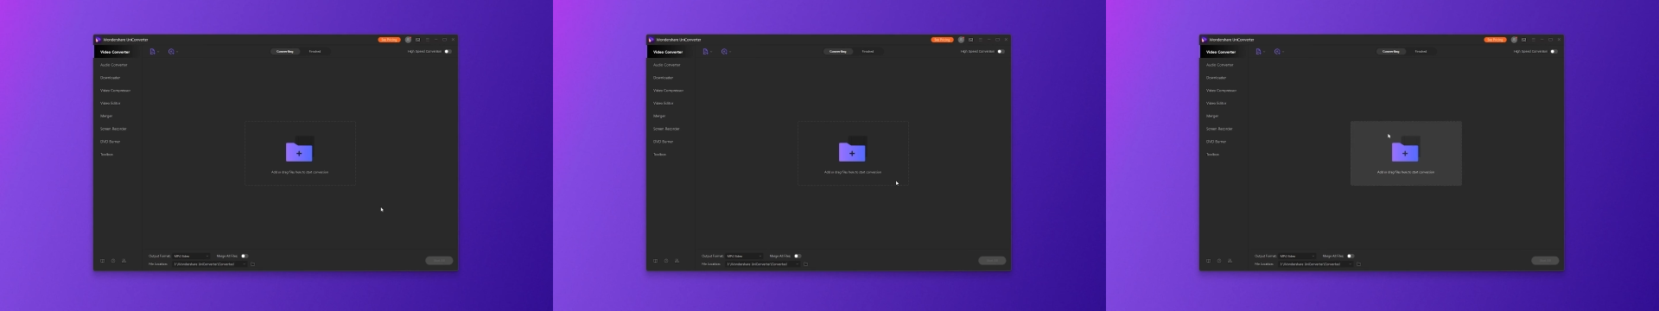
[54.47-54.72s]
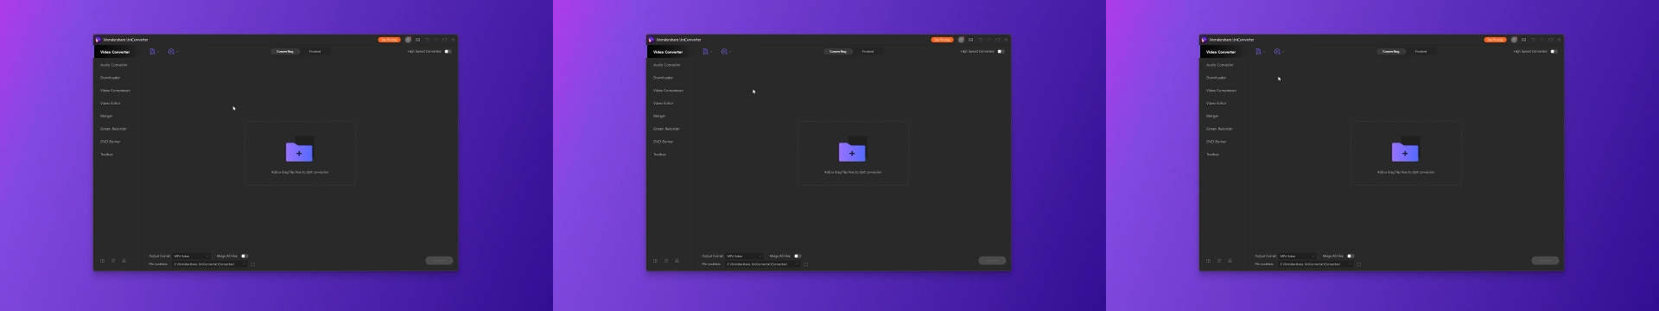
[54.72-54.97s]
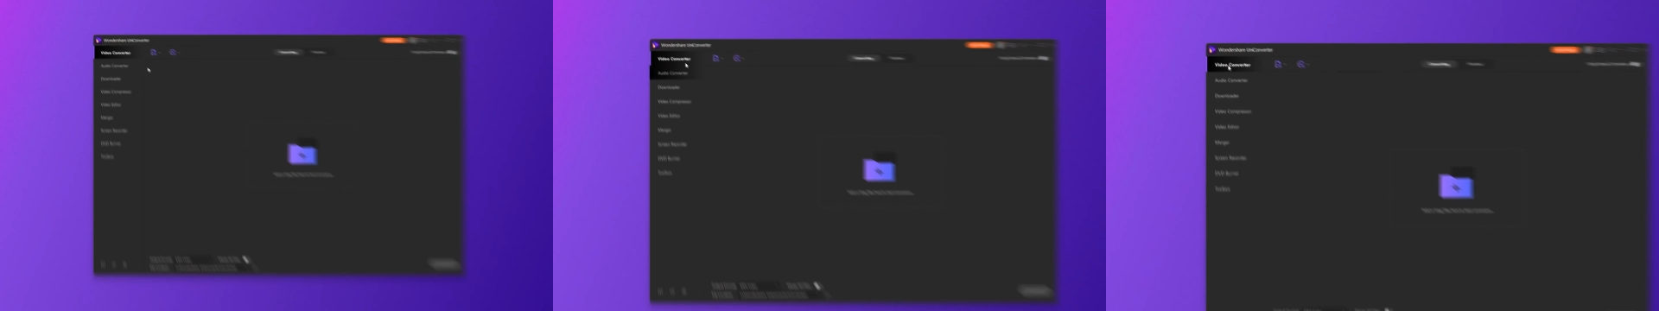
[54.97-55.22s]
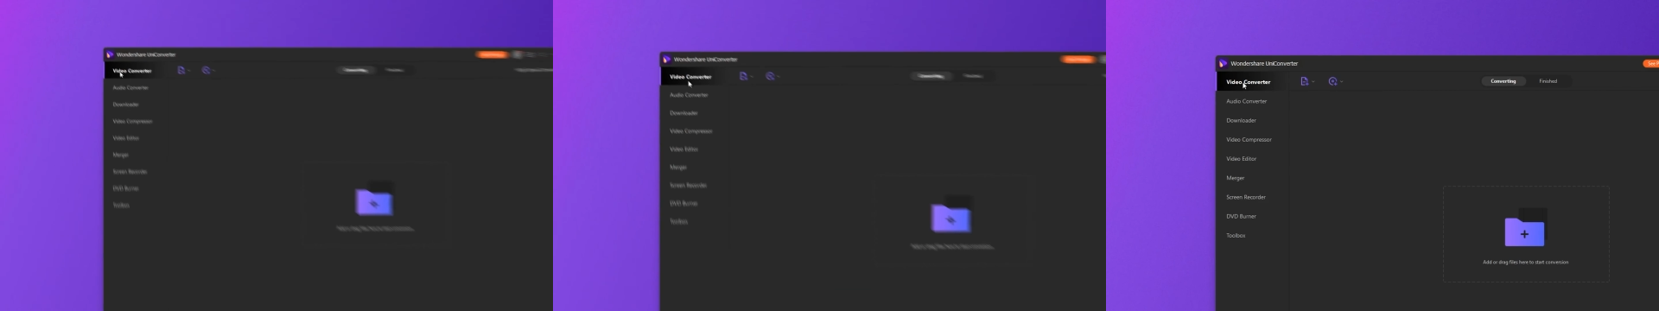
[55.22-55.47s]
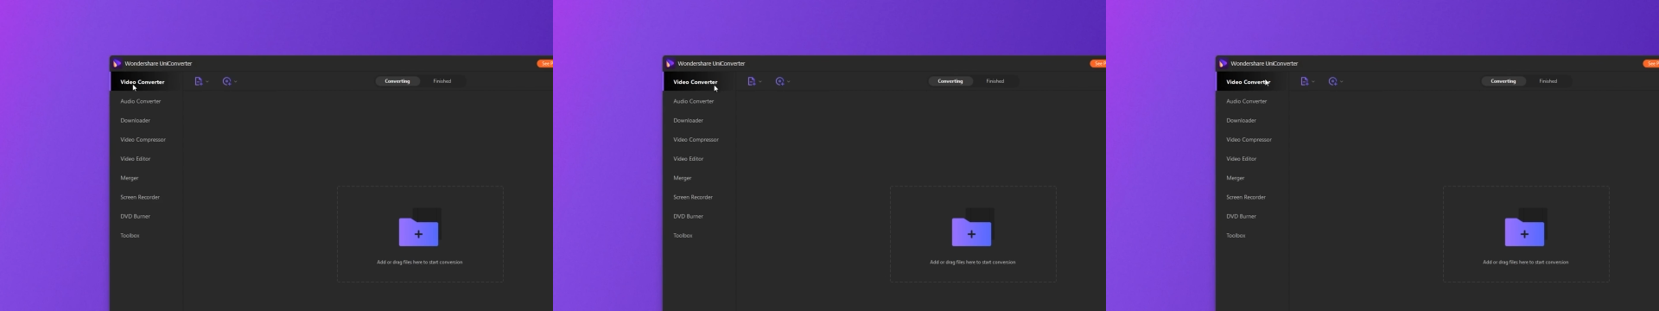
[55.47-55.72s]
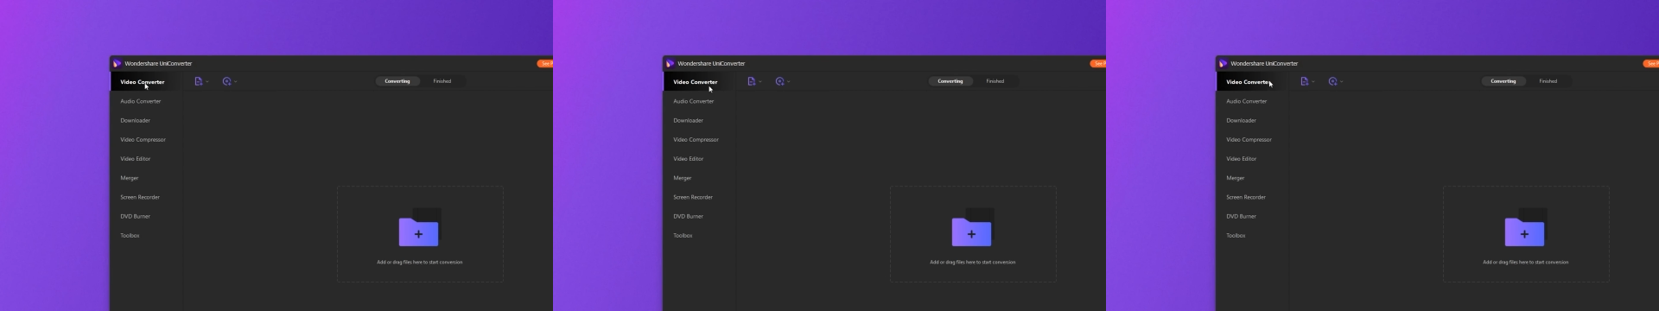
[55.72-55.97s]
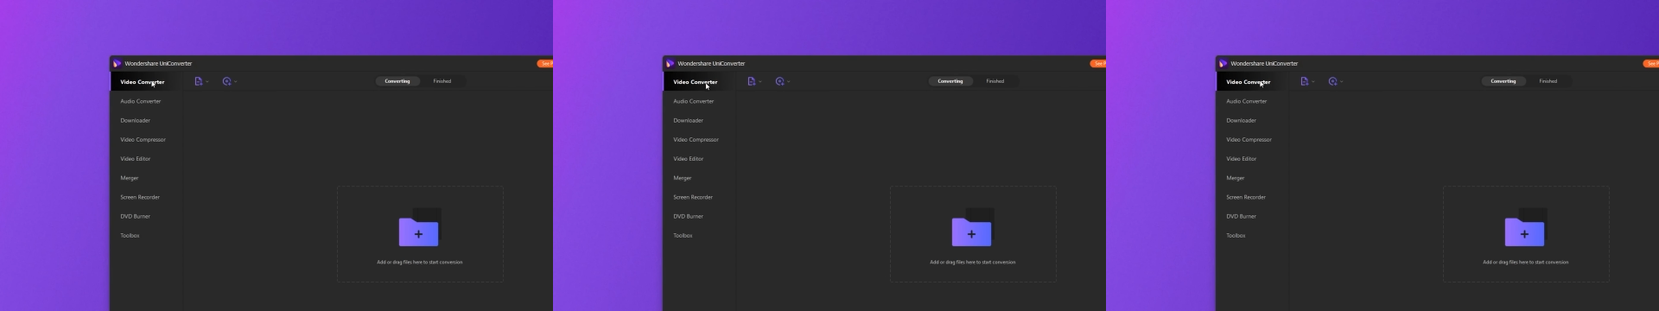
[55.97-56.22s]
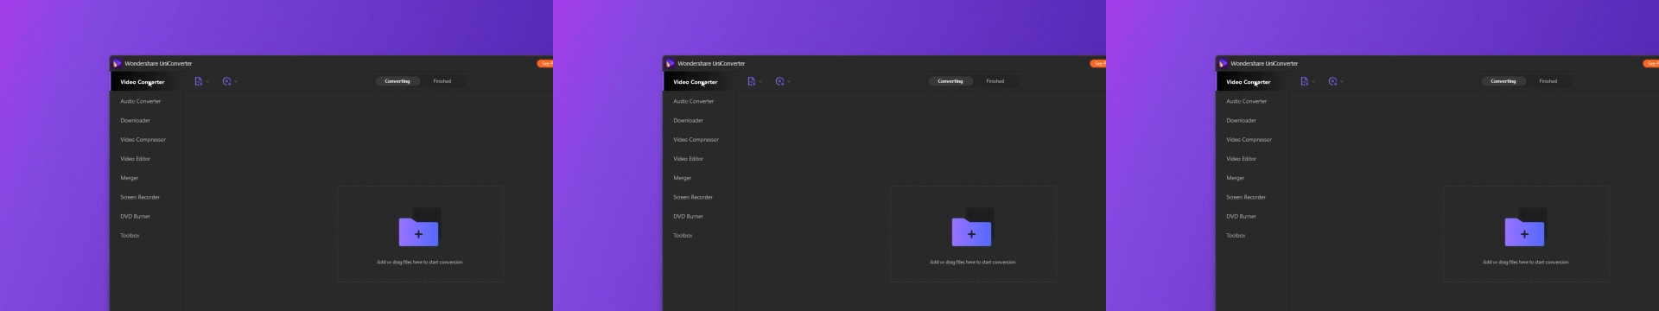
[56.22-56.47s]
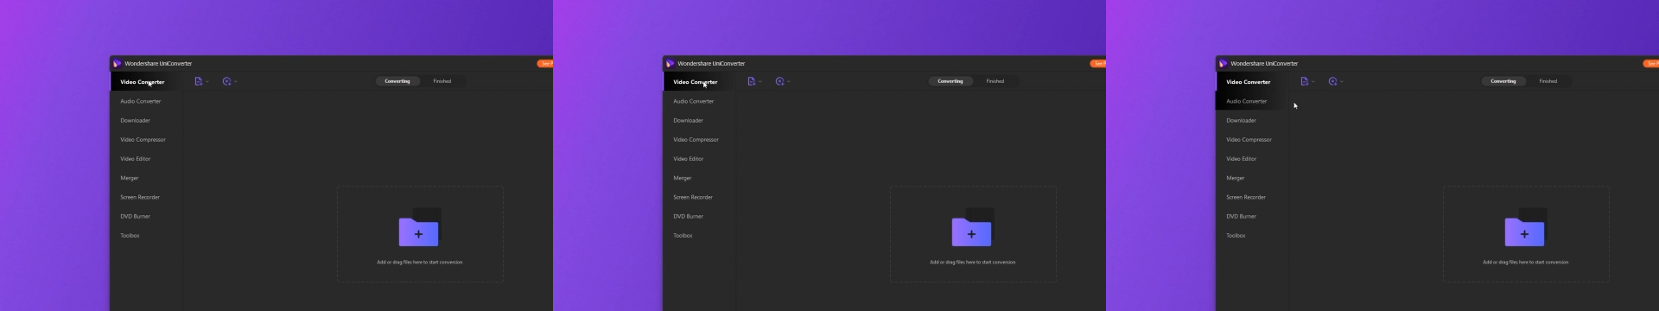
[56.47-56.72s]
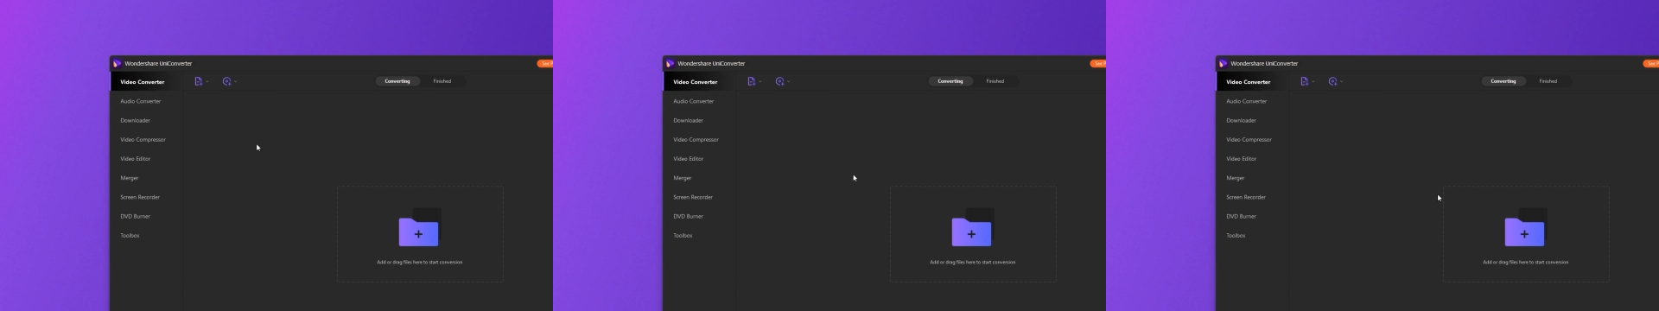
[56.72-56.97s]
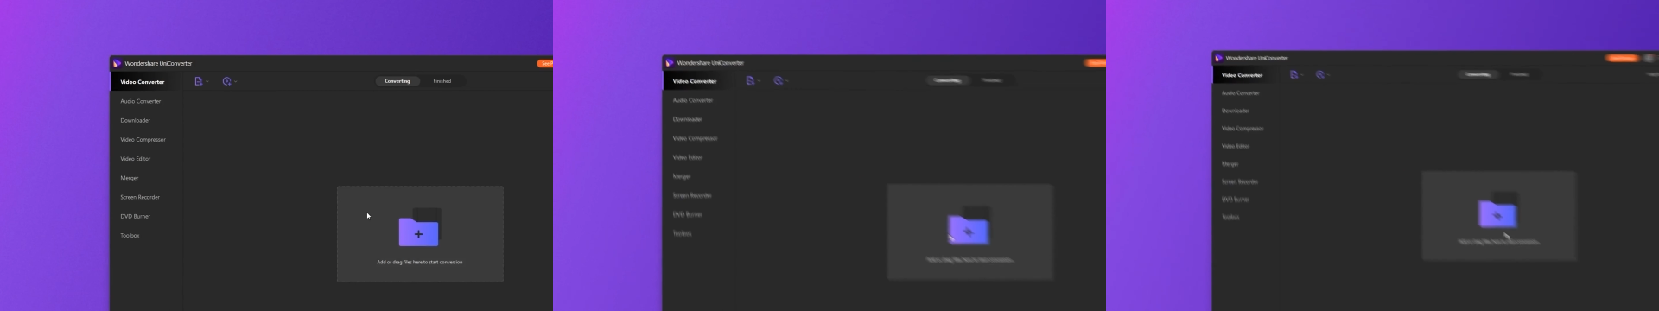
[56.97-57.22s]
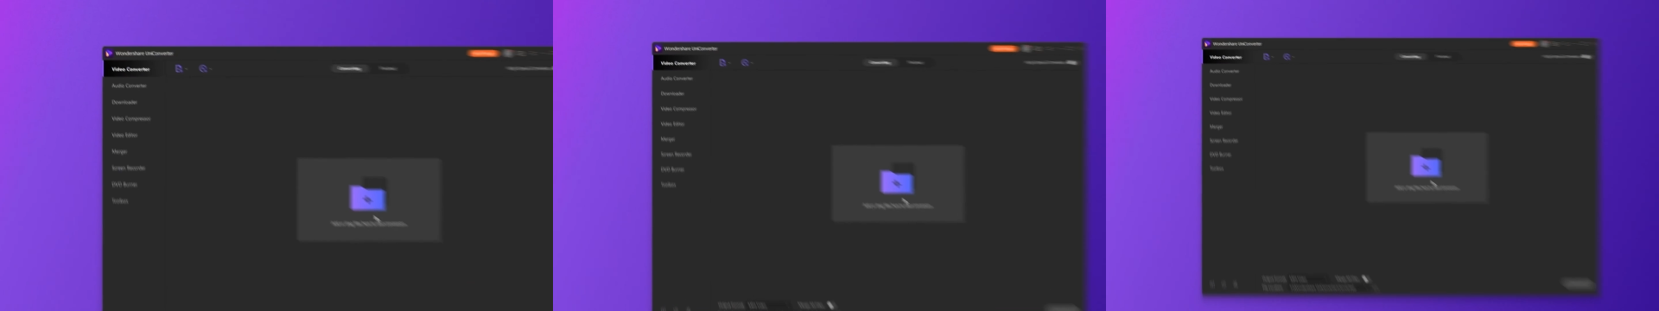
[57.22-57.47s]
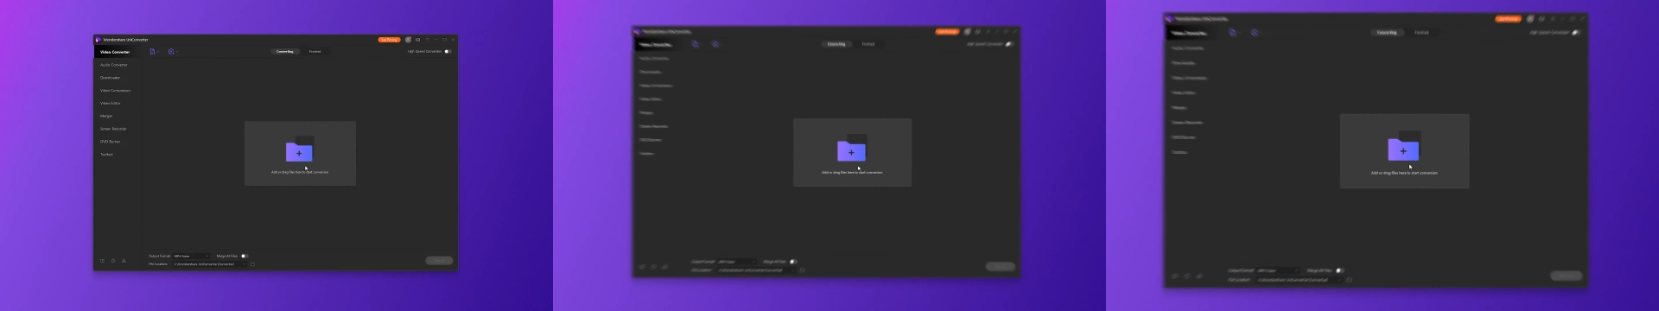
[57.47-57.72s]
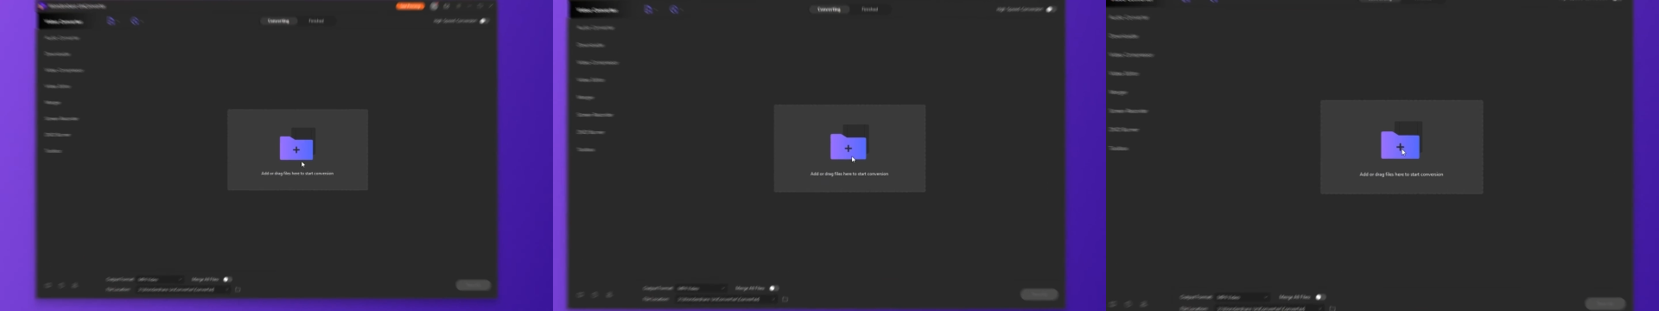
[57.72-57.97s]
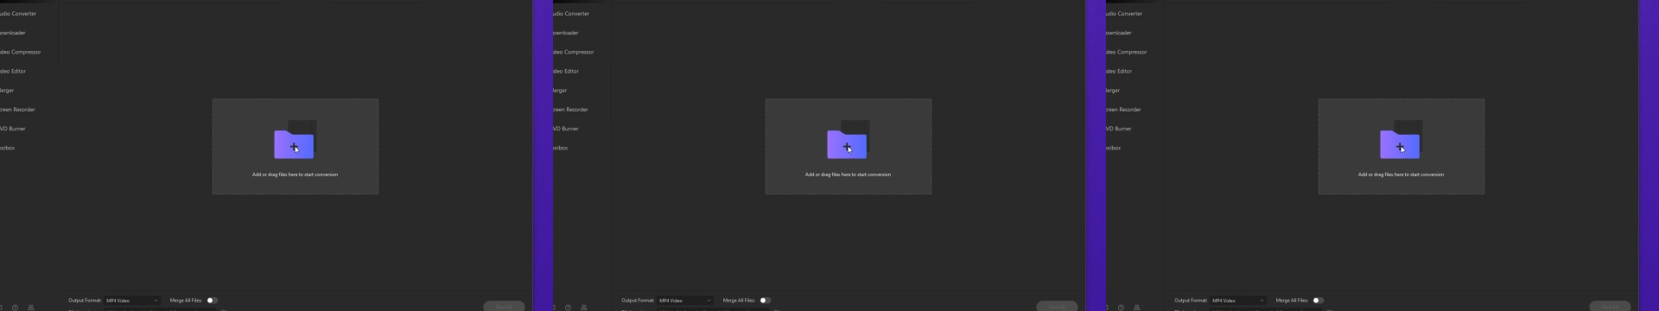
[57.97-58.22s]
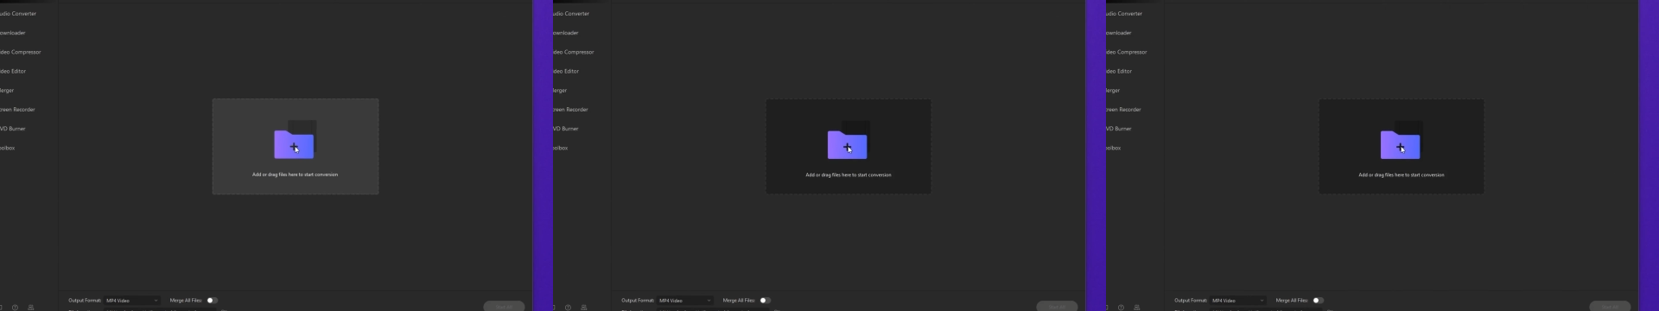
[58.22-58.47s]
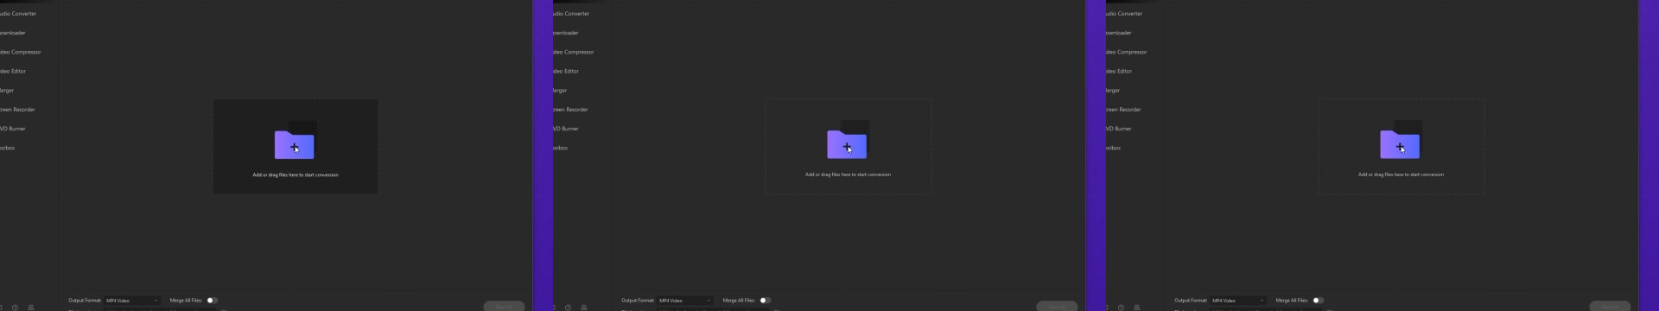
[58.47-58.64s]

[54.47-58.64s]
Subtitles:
Nobody's mouth can be seen.